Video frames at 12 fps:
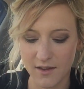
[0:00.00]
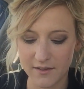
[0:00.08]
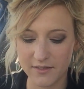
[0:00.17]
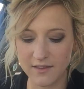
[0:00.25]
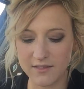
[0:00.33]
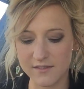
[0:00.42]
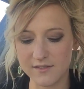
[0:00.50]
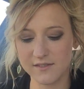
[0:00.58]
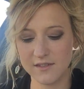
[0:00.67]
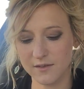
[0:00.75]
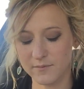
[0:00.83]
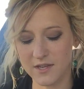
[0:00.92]
I think this
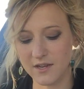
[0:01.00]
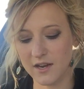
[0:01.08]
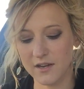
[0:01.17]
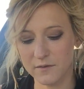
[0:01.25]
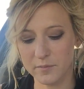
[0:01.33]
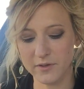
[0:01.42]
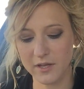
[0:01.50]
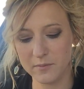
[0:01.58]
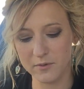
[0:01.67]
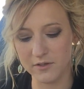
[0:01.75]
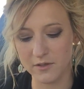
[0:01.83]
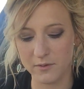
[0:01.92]
is going to be kind of
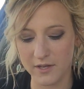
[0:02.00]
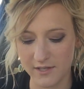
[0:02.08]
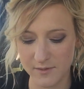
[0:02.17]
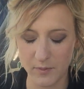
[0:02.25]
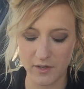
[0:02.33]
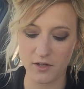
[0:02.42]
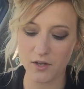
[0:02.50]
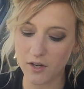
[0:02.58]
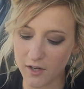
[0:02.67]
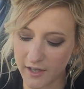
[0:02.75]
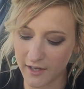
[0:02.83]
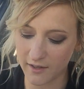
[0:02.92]
applicable to what has been
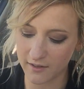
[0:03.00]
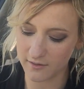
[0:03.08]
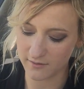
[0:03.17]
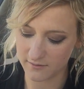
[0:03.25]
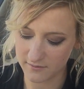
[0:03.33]
occurring.